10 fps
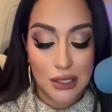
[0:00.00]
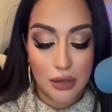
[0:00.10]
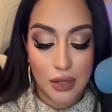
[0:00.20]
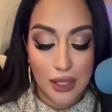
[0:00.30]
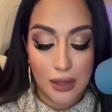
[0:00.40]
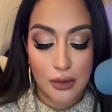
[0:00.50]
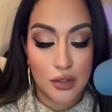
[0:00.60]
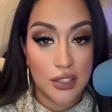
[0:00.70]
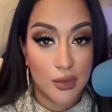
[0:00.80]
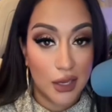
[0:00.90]
Okay, you're
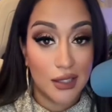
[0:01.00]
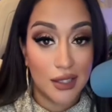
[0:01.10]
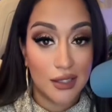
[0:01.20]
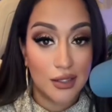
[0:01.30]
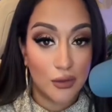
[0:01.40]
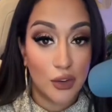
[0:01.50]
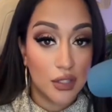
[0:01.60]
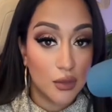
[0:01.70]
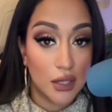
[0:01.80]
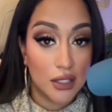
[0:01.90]
expected for it
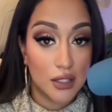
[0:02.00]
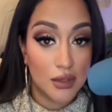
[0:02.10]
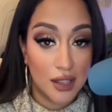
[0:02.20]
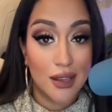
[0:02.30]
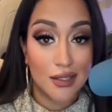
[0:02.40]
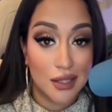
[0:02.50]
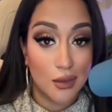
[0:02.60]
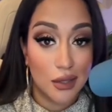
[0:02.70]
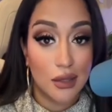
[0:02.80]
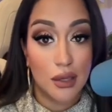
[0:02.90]
to be ex-
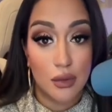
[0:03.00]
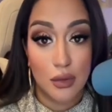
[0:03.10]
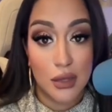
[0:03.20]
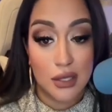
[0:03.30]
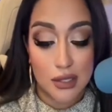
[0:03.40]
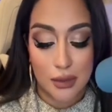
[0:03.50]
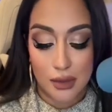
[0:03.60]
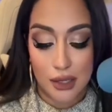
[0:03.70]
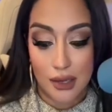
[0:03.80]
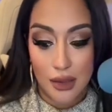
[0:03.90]
accepted. It will be
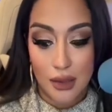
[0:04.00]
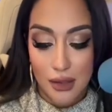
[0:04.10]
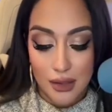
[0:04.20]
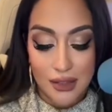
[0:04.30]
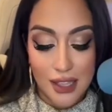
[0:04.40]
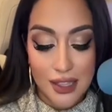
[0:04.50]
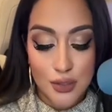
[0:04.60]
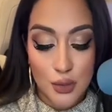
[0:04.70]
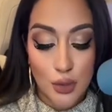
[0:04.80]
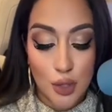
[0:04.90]
accepted. Things
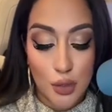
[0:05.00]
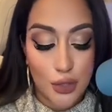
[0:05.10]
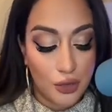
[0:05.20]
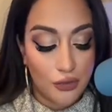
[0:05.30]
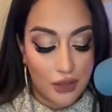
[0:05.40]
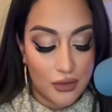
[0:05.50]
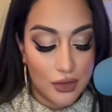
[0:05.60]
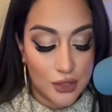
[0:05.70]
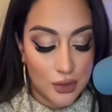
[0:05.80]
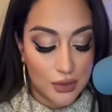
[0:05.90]
will go in your favor
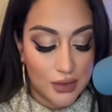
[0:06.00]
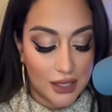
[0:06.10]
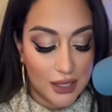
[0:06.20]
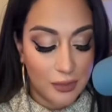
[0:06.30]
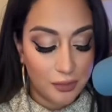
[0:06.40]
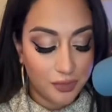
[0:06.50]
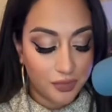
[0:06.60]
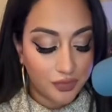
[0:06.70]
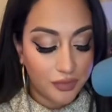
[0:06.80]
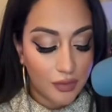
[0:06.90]
is what I'm seeing
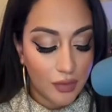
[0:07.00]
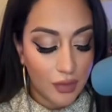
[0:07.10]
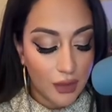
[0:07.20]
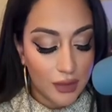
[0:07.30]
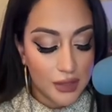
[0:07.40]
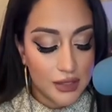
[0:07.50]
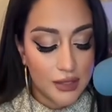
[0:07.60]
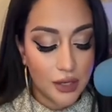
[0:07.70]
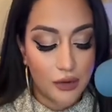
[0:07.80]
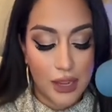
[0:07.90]
this is
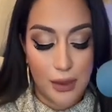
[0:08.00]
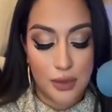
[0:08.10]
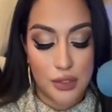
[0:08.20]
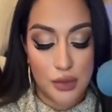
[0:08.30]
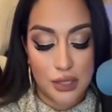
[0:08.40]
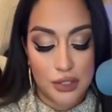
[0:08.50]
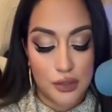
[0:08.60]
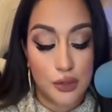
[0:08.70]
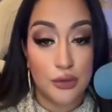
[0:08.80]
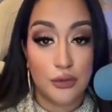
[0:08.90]
a great opportunity to
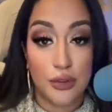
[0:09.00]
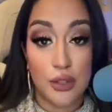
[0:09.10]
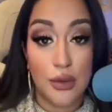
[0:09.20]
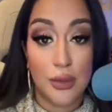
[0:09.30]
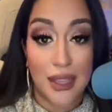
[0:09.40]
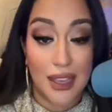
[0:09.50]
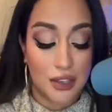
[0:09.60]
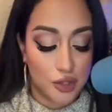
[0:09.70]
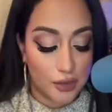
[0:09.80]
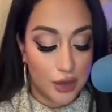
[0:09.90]
you for you to make
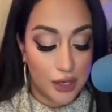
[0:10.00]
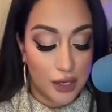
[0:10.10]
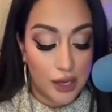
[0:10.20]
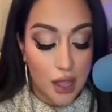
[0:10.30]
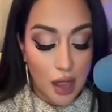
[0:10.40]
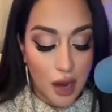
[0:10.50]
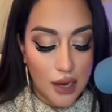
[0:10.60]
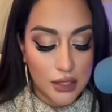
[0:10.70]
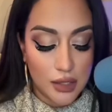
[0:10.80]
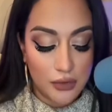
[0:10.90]
extra money. All
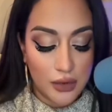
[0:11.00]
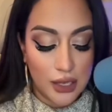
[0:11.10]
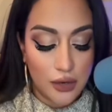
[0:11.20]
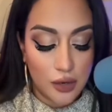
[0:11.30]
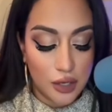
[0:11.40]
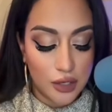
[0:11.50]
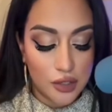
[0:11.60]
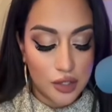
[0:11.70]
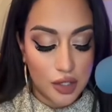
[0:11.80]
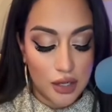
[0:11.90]
right. So I feel like you're gonna
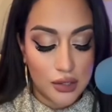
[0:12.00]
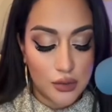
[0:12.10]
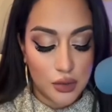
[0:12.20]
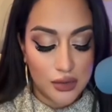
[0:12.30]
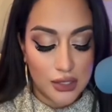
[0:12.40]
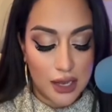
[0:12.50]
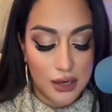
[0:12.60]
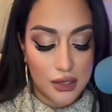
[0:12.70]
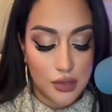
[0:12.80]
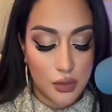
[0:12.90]
start some sort of side
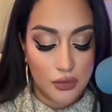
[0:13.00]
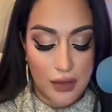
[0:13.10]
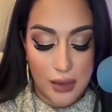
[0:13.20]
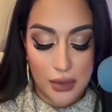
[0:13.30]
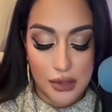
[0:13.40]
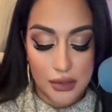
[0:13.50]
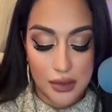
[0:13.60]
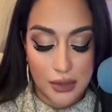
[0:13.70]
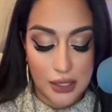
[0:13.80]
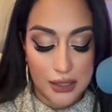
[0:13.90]
hustle with family or
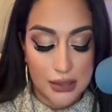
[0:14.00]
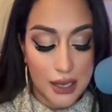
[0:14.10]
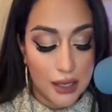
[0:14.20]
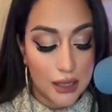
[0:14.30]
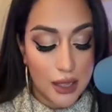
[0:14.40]
something like that.